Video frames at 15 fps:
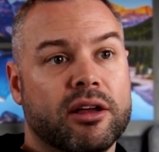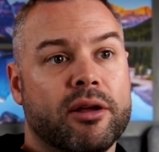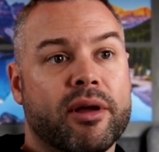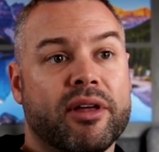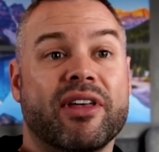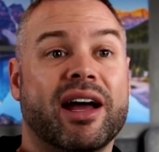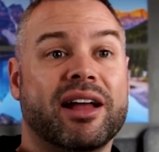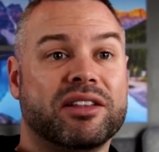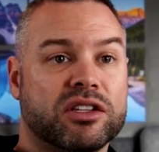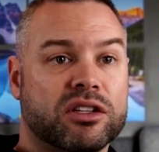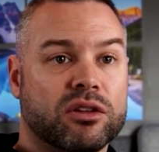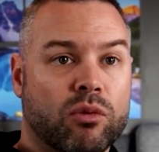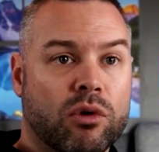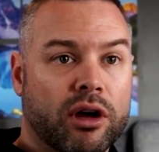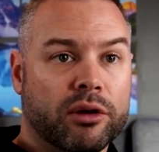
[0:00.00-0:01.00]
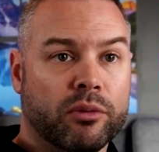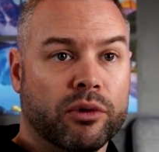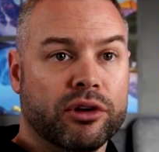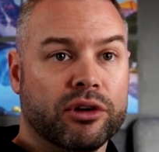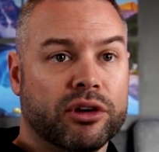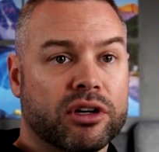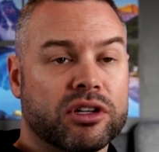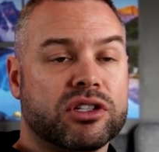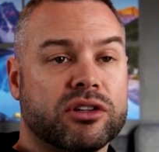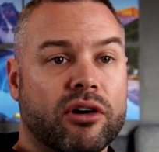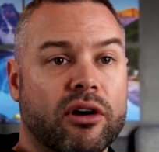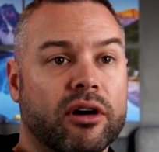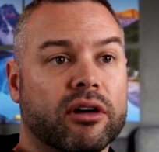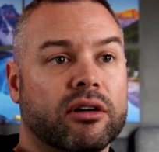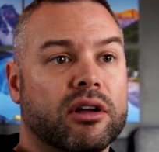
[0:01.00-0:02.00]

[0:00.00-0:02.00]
and that's the one where you're going to start.